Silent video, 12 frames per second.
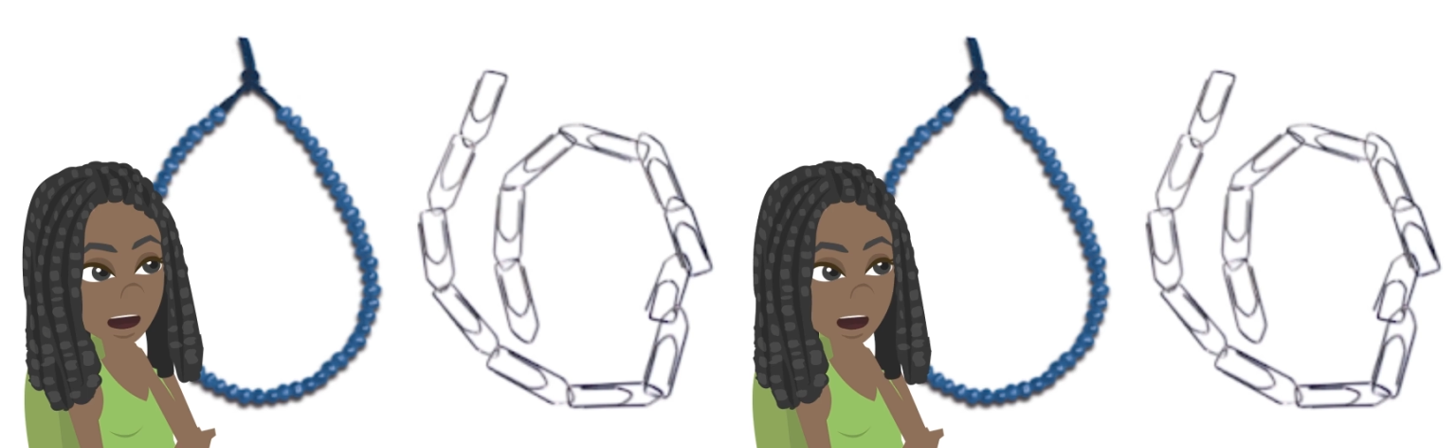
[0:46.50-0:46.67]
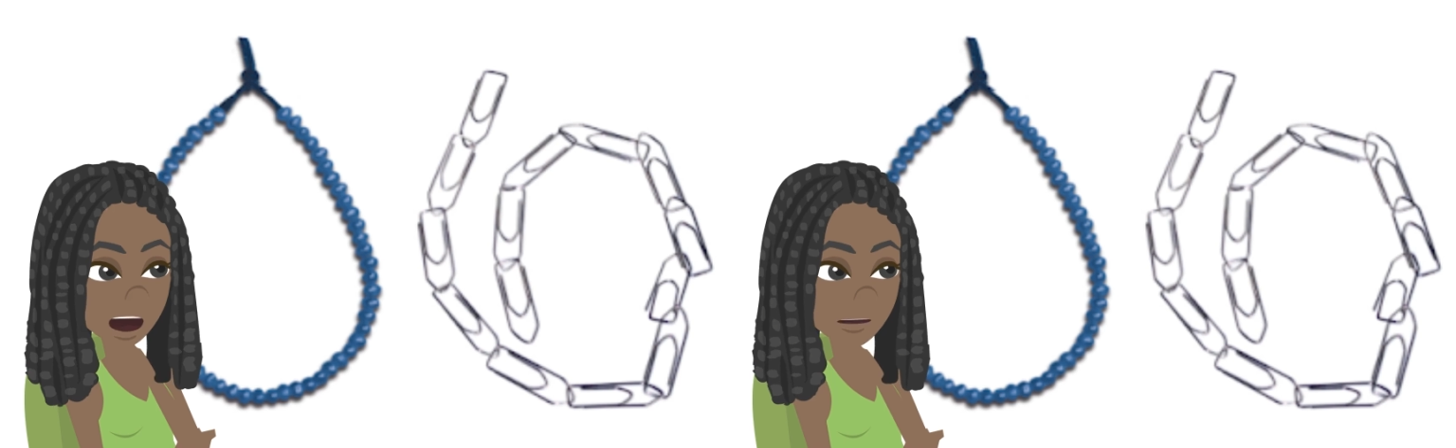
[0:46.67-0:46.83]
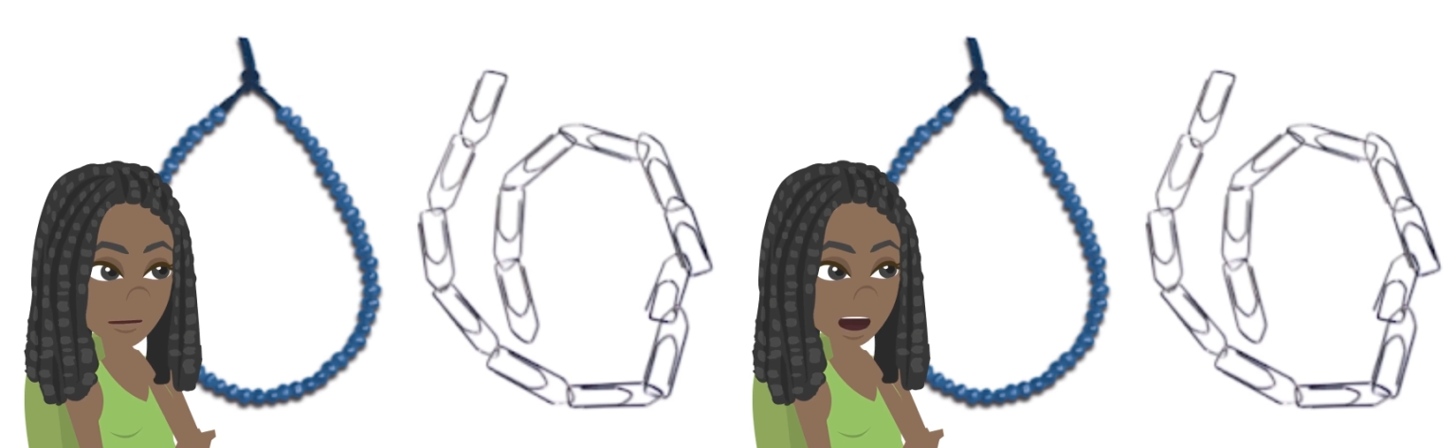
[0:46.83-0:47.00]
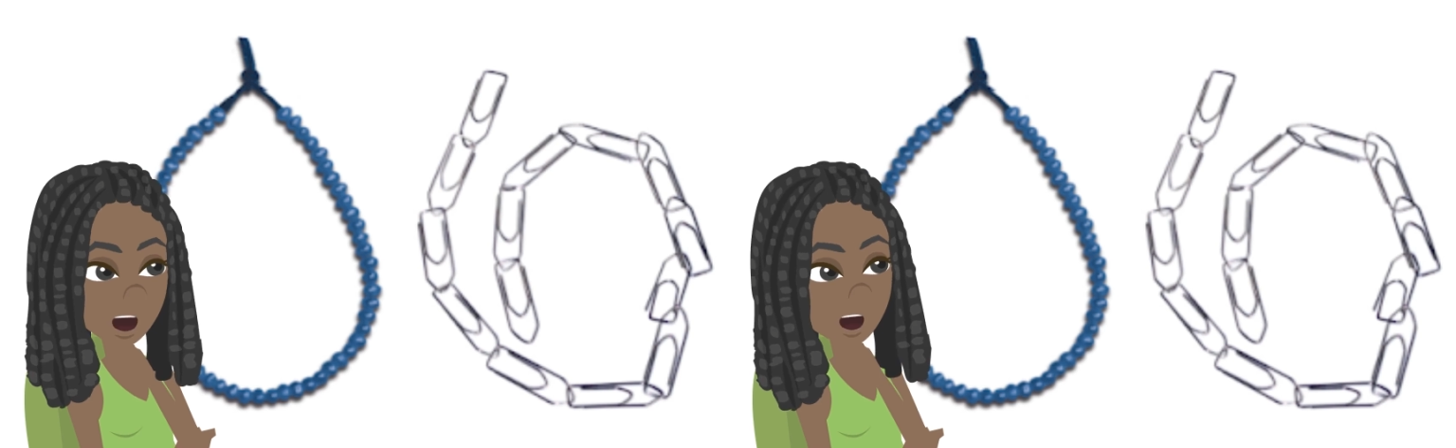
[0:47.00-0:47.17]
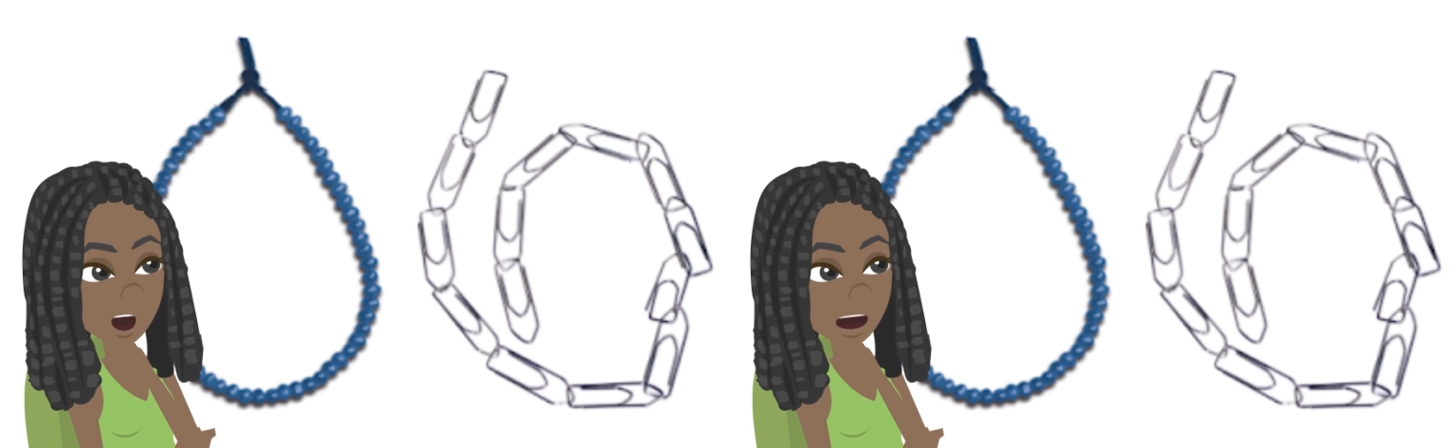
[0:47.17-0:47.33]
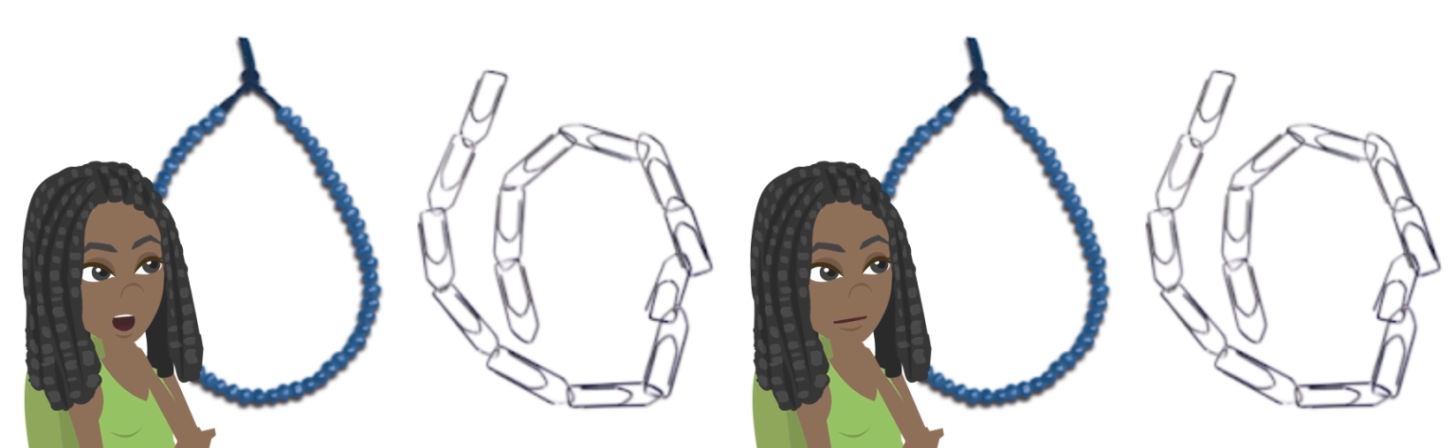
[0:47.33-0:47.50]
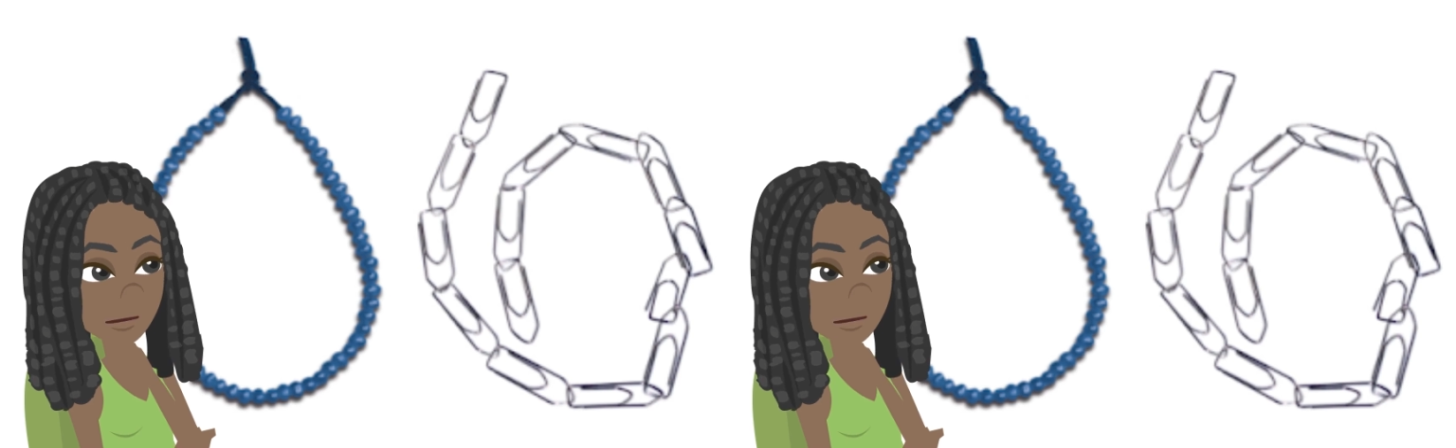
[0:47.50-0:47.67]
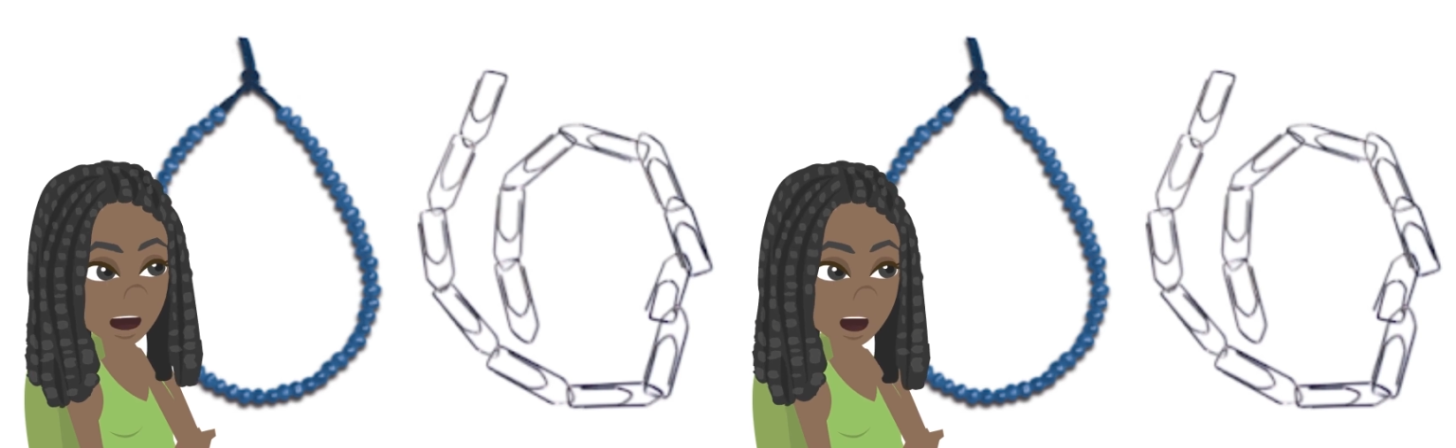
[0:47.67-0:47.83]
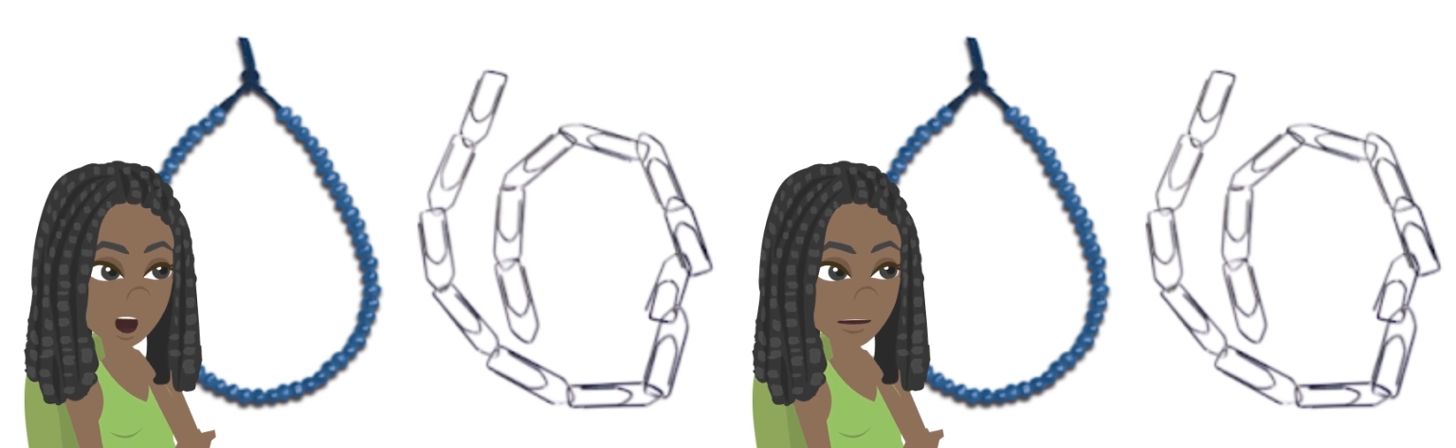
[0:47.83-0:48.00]
many small units
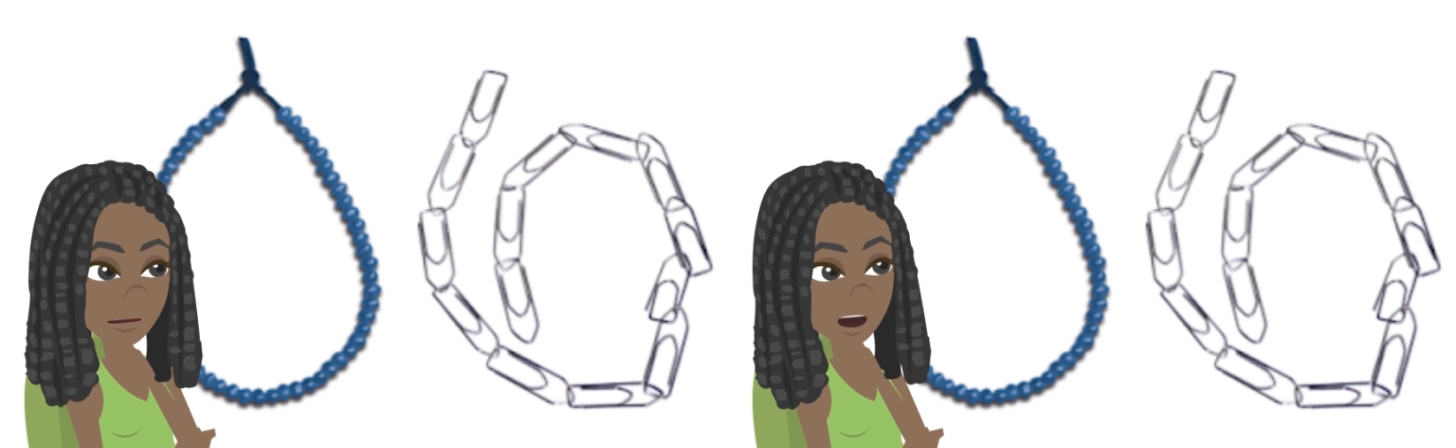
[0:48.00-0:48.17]
joined